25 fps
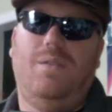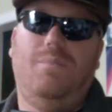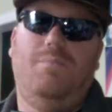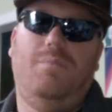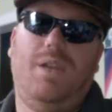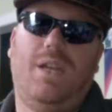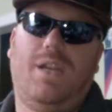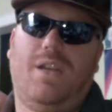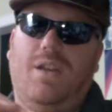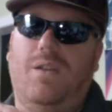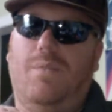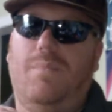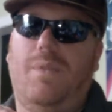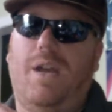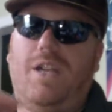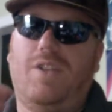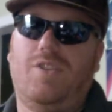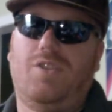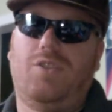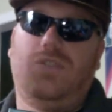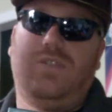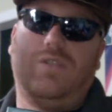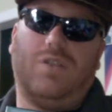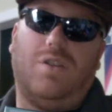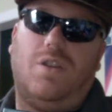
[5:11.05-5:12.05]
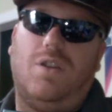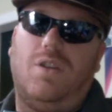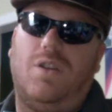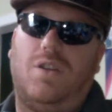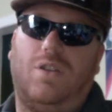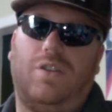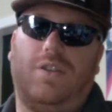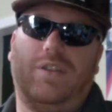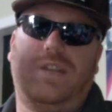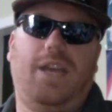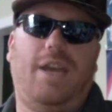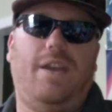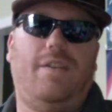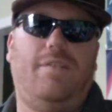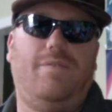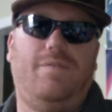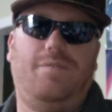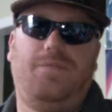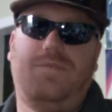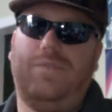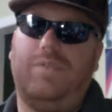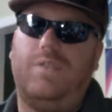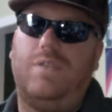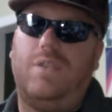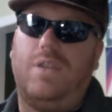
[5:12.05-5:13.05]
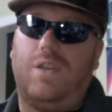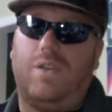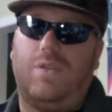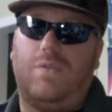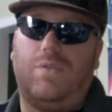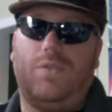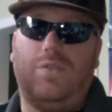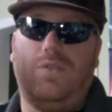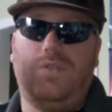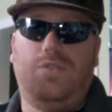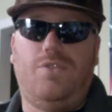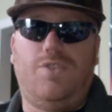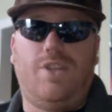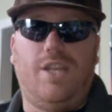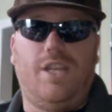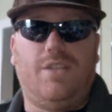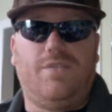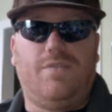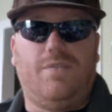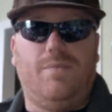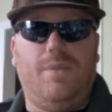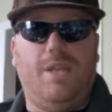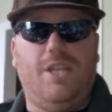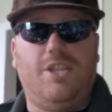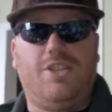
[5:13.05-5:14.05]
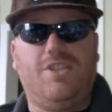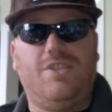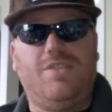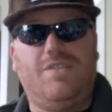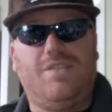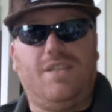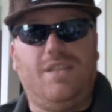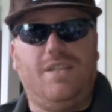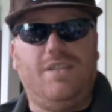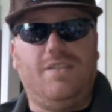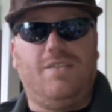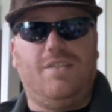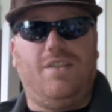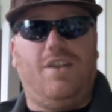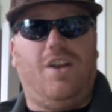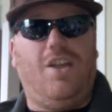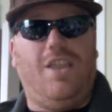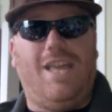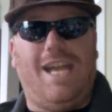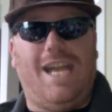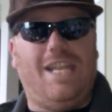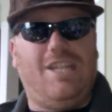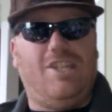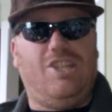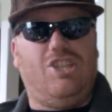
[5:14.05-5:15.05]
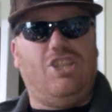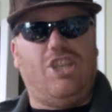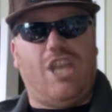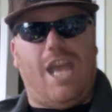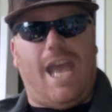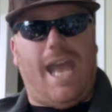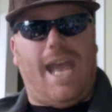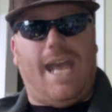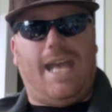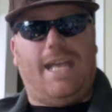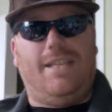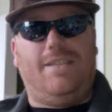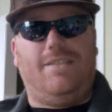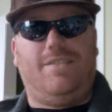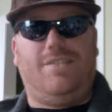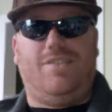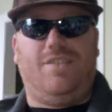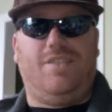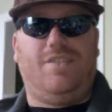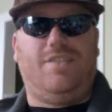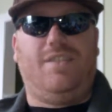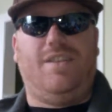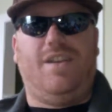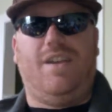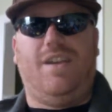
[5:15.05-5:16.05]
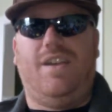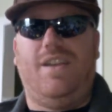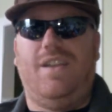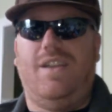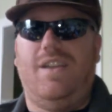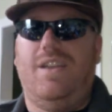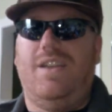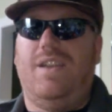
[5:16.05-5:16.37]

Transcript: make her a magical girl and have, nude transformation scenes and all that jazz, just to